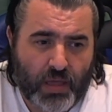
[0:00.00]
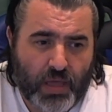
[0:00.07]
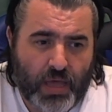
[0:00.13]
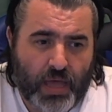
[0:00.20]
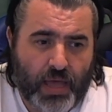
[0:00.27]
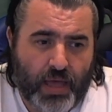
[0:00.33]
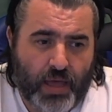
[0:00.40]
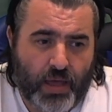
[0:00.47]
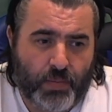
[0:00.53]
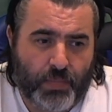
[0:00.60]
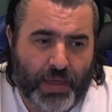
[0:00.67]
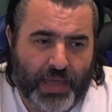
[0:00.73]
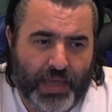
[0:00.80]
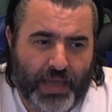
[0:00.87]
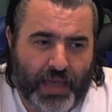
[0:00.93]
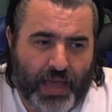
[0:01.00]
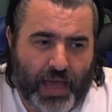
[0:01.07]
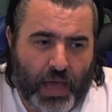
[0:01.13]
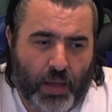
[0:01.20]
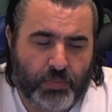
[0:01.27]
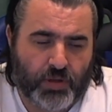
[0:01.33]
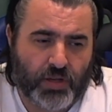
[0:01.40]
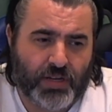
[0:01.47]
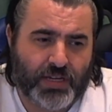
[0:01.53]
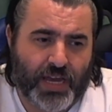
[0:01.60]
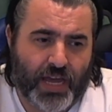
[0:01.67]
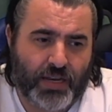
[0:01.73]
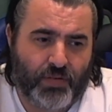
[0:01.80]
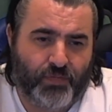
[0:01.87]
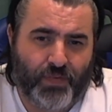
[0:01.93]
I'm going to
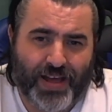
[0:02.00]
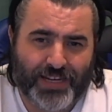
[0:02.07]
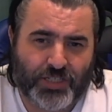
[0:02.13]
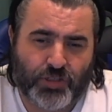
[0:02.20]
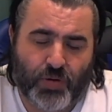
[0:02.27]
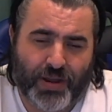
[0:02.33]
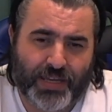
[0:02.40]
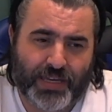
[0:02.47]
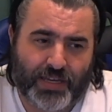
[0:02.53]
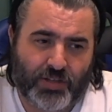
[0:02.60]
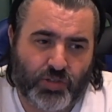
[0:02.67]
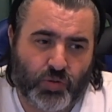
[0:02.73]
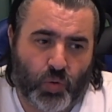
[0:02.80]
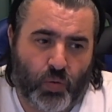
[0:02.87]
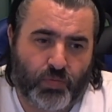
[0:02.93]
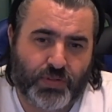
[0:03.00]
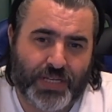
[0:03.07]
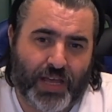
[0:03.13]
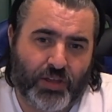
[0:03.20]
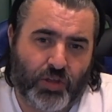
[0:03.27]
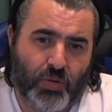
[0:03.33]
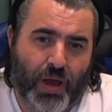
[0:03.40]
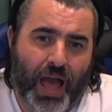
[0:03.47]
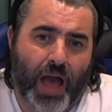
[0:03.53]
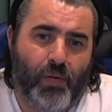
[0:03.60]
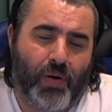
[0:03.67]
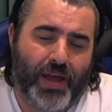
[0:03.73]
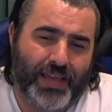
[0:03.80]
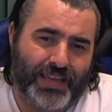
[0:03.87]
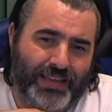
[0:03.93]
kind of fast track it and sort of tell you how
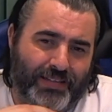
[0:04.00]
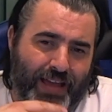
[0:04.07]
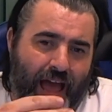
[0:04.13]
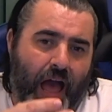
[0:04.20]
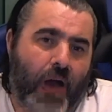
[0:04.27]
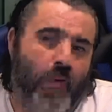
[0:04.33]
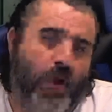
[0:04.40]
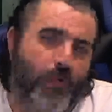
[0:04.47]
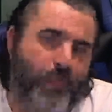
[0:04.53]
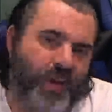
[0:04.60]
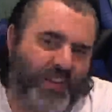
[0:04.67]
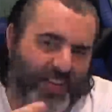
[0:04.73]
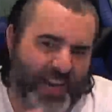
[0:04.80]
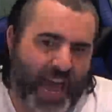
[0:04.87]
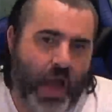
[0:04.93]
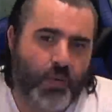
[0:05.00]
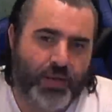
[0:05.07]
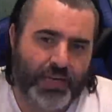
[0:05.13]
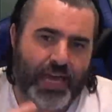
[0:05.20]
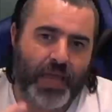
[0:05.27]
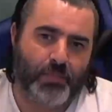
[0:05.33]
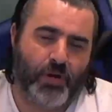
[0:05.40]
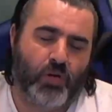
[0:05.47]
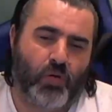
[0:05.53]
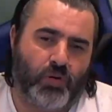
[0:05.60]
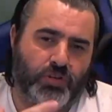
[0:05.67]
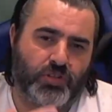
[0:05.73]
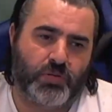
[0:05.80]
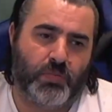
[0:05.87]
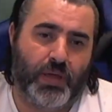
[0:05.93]
I read it and how it came
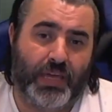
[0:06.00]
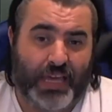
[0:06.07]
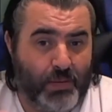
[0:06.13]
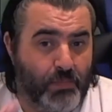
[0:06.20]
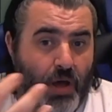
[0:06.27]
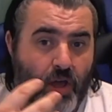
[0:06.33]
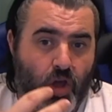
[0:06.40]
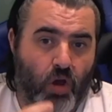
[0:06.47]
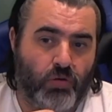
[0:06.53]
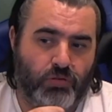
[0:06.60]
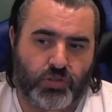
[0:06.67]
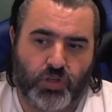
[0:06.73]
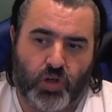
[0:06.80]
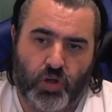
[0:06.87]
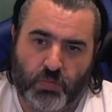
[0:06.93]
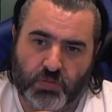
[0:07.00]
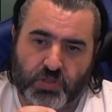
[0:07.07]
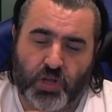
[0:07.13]
across to me in my own terms.